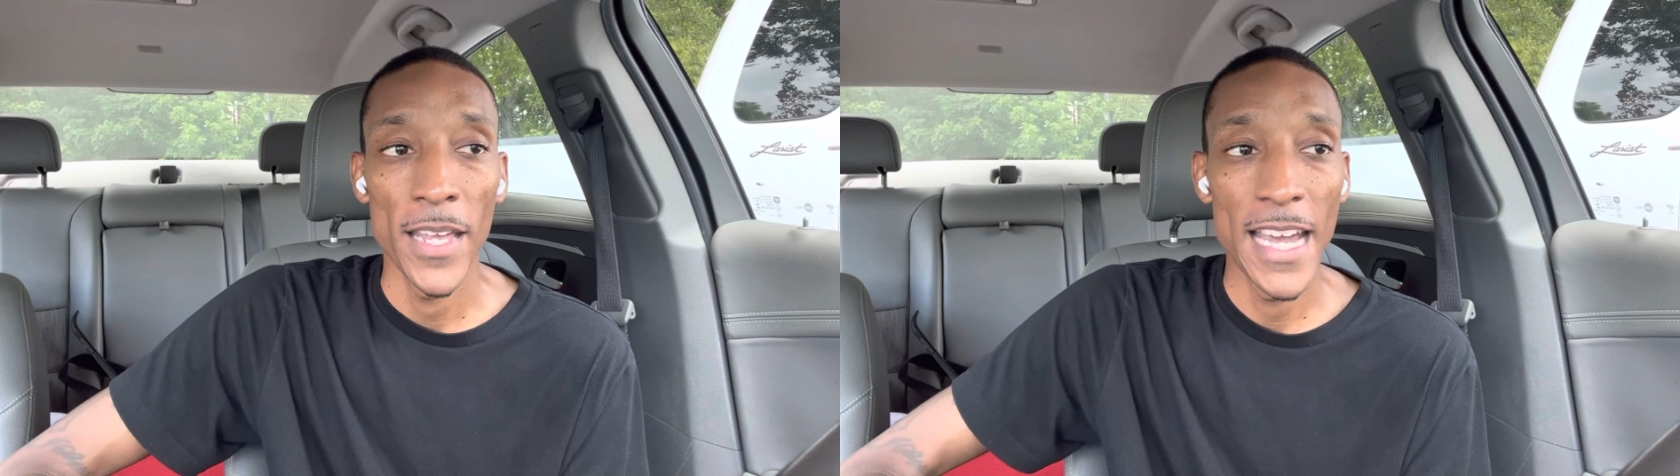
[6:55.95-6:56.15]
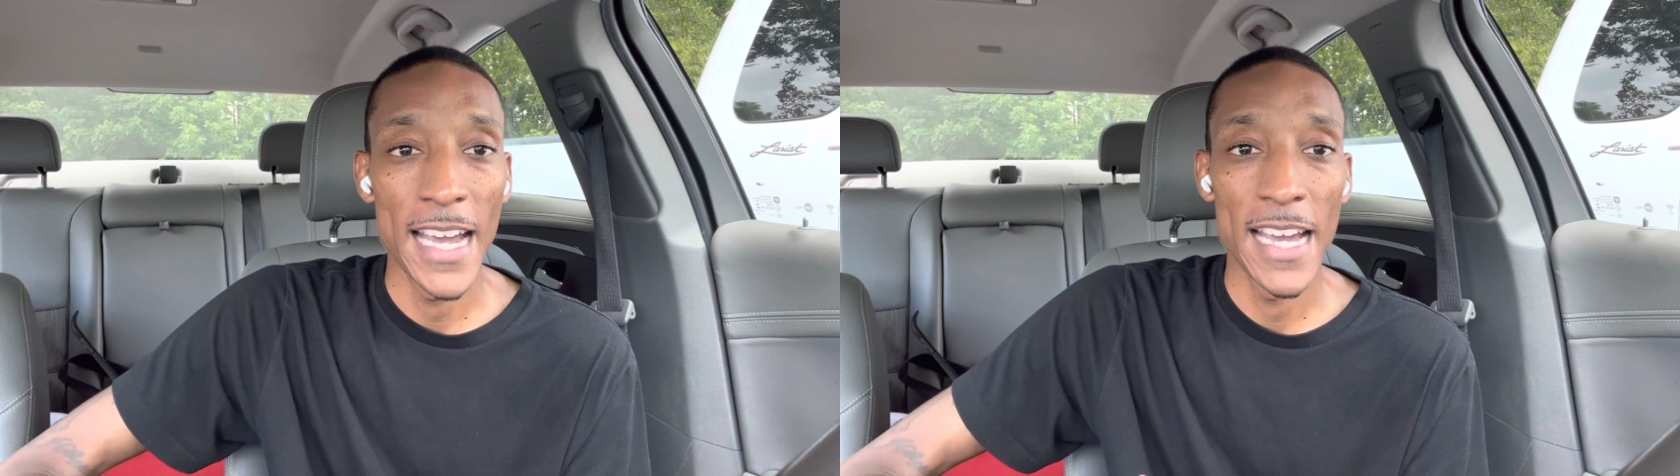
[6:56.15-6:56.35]

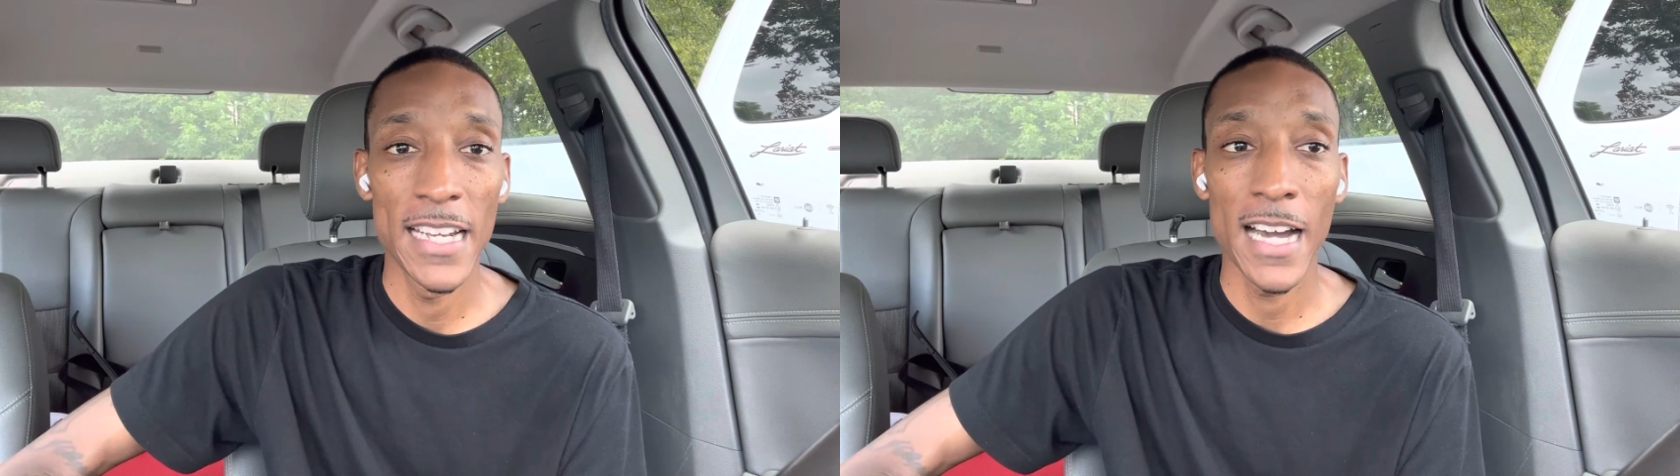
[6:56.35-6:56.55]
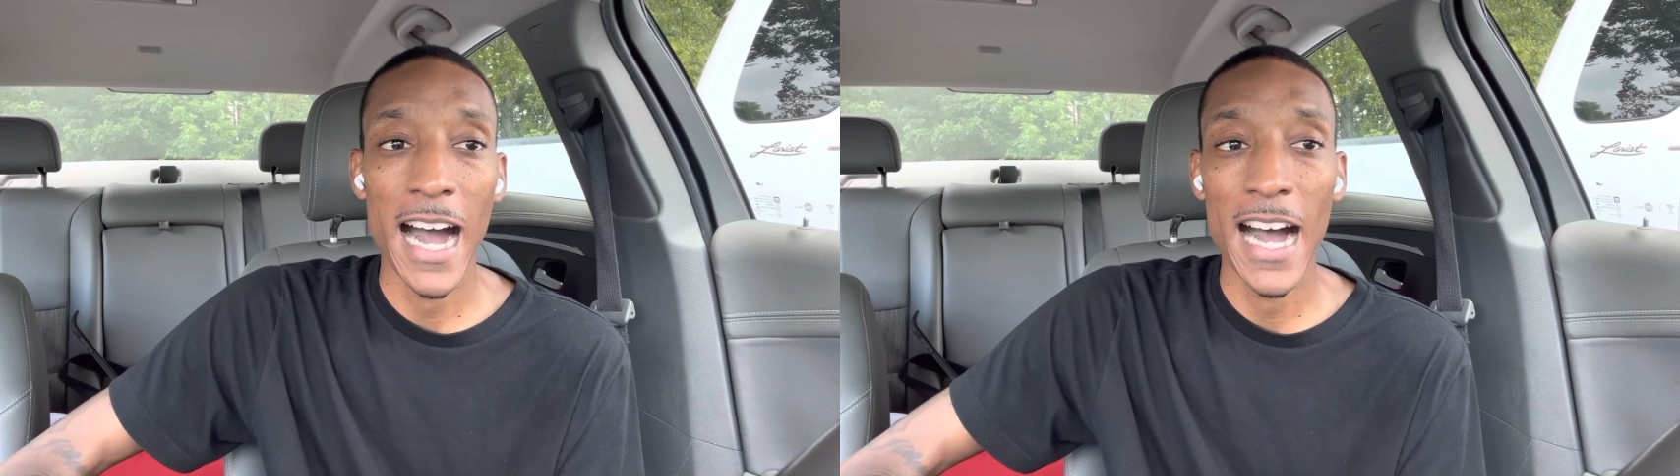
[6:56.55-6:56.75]

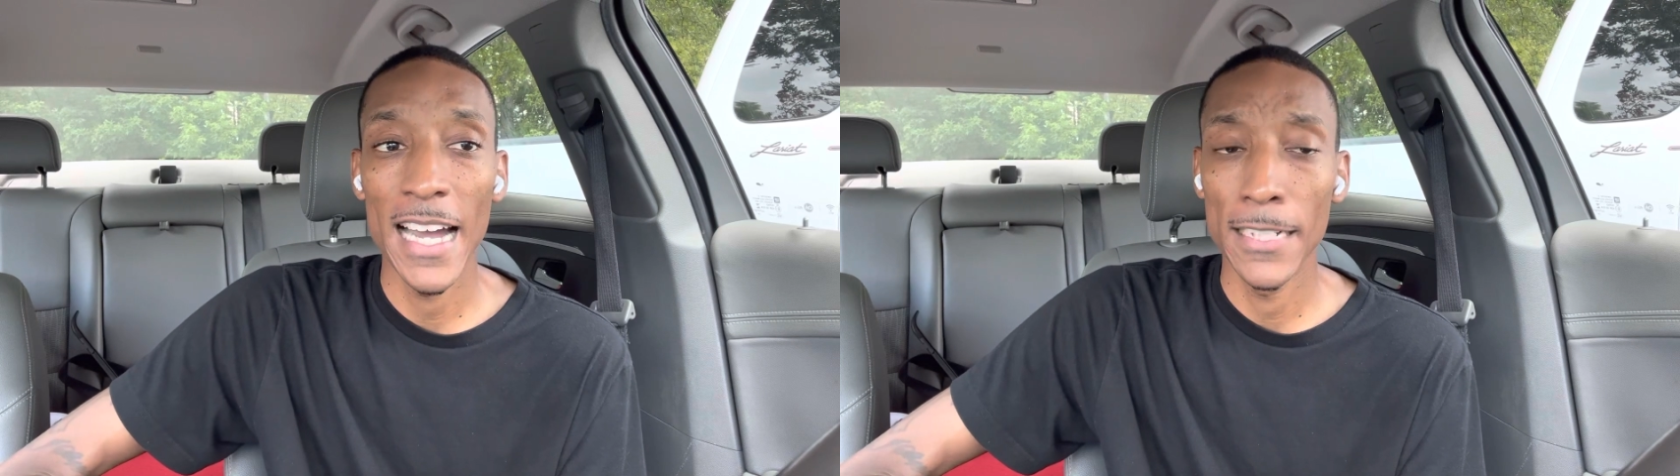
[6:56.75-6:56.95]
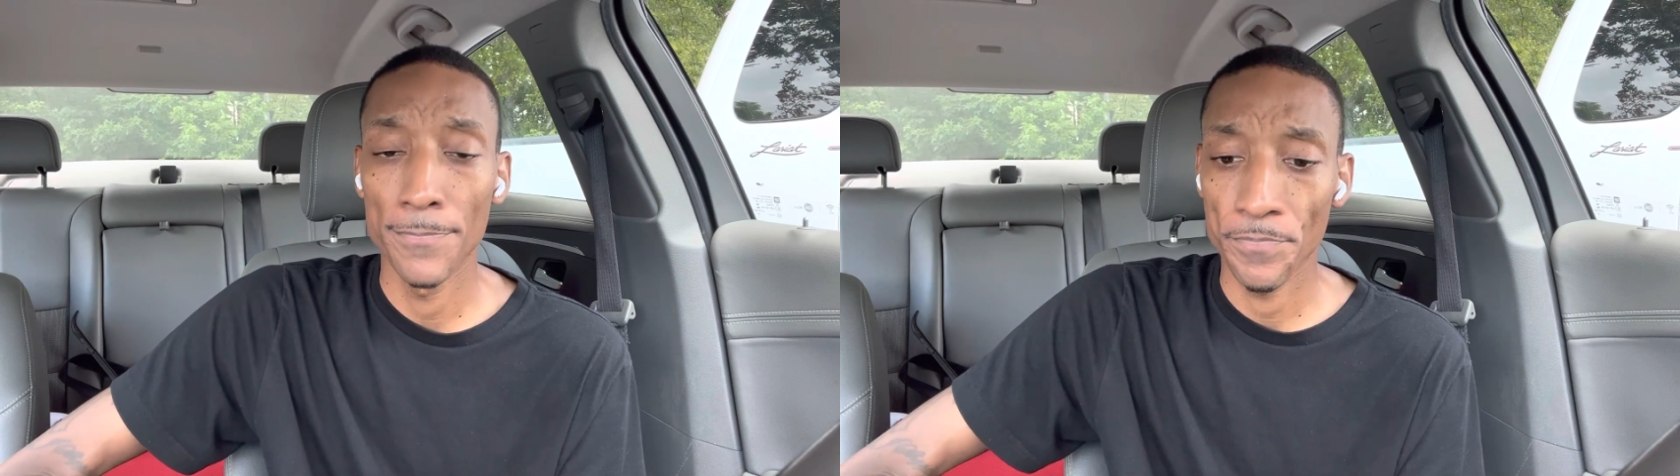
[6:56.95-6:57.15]
And
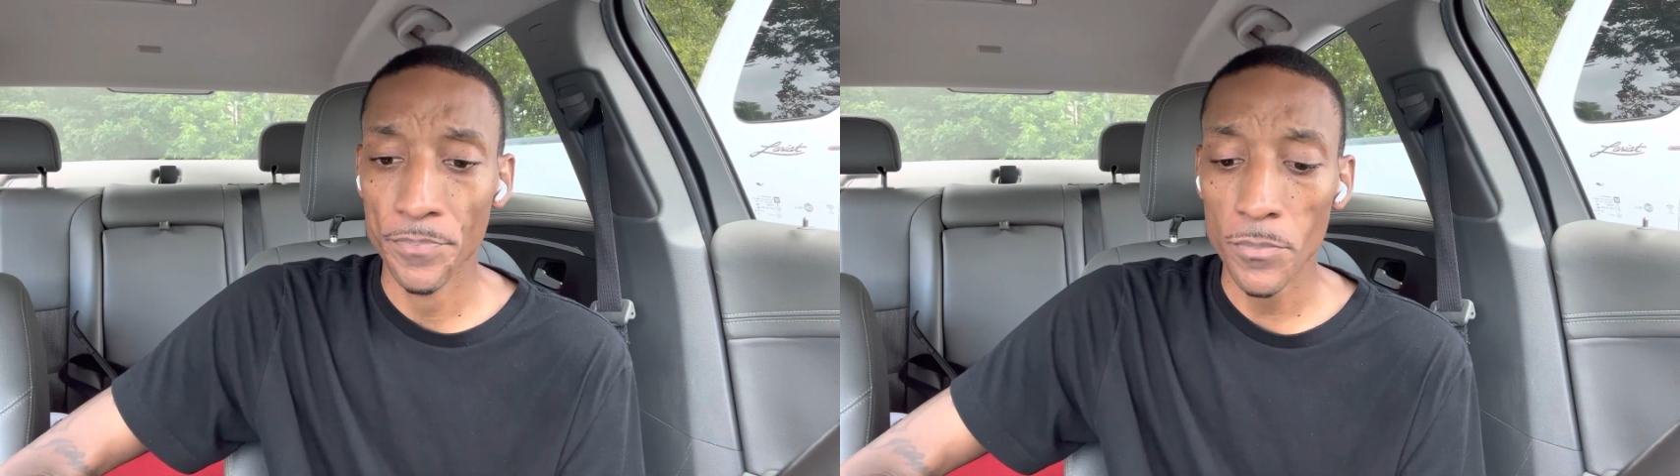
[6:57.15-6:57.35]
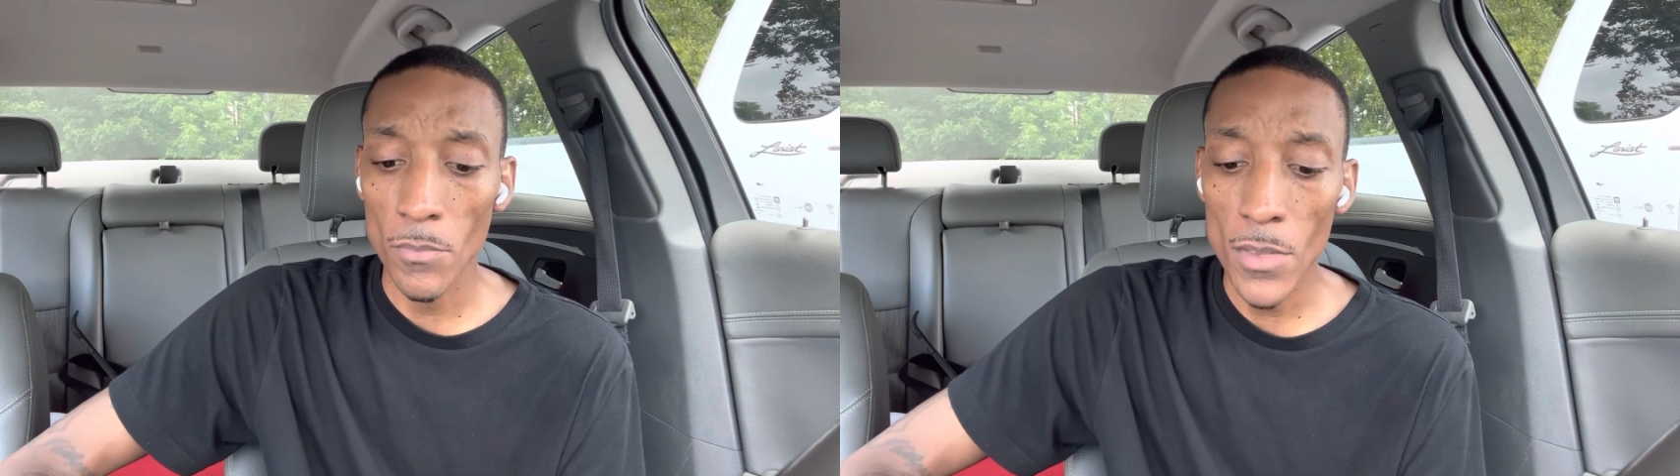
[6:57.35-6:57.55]
I,
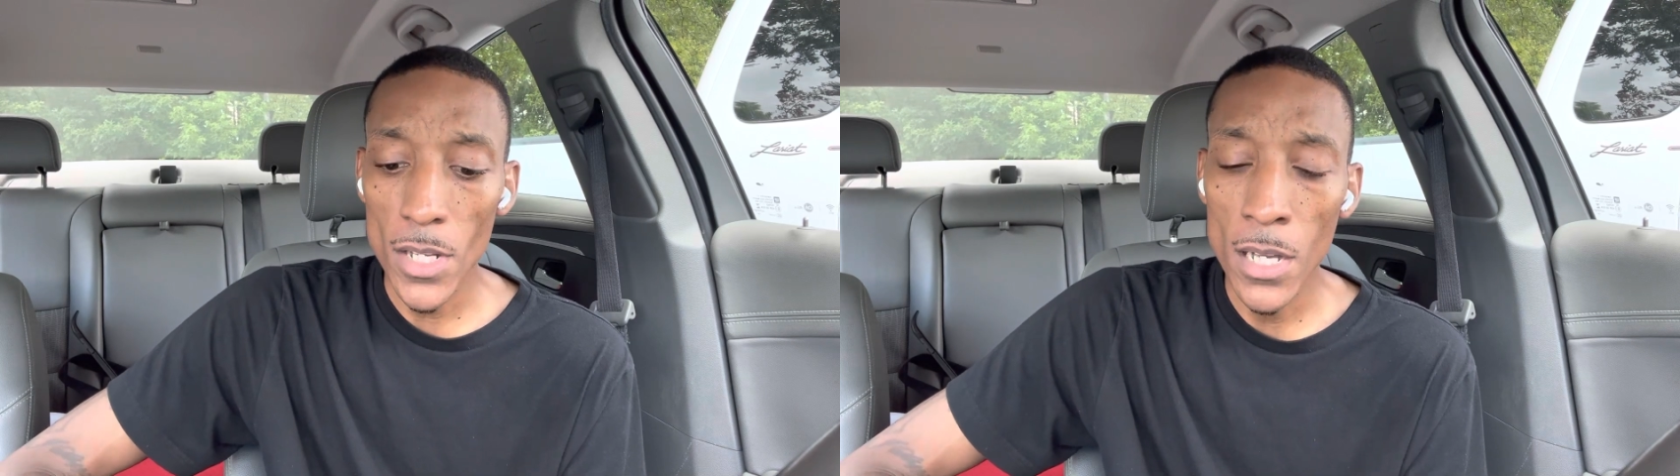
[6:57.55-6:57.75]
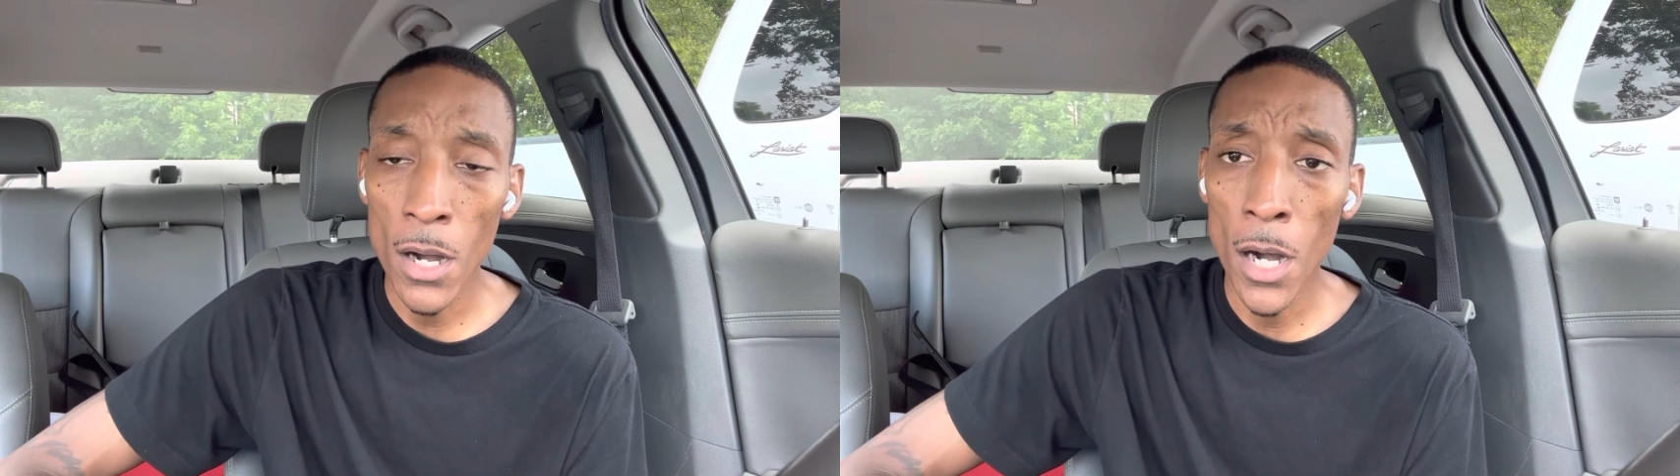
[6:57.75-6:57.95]

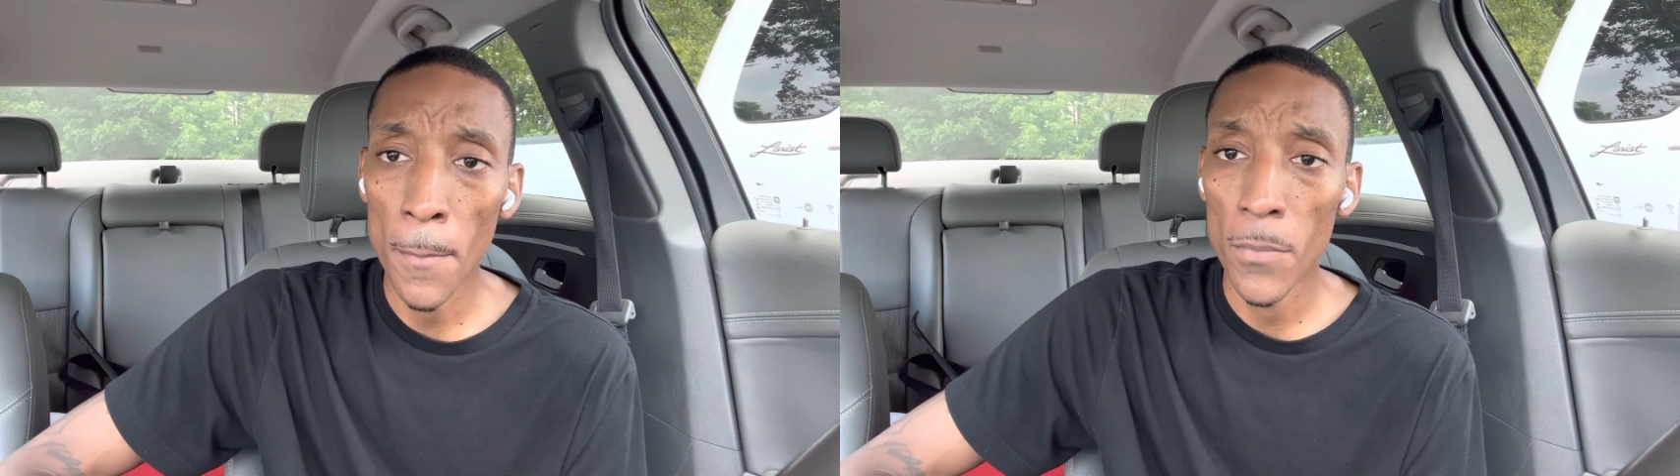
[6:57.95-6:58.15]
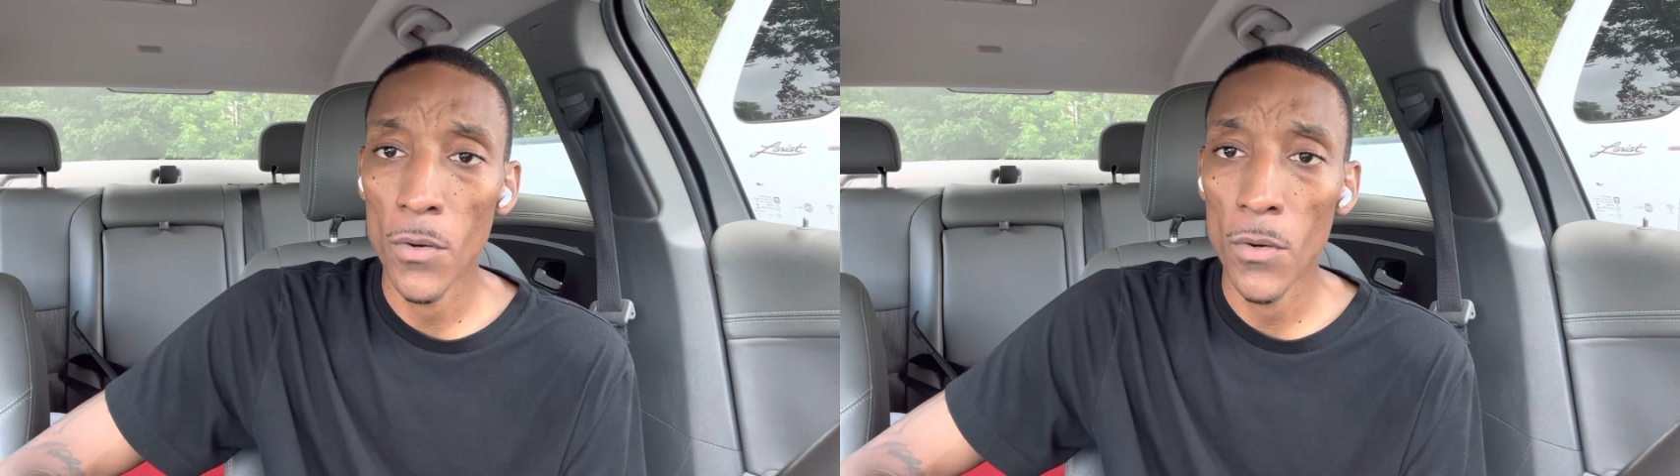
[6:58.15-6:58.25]
um,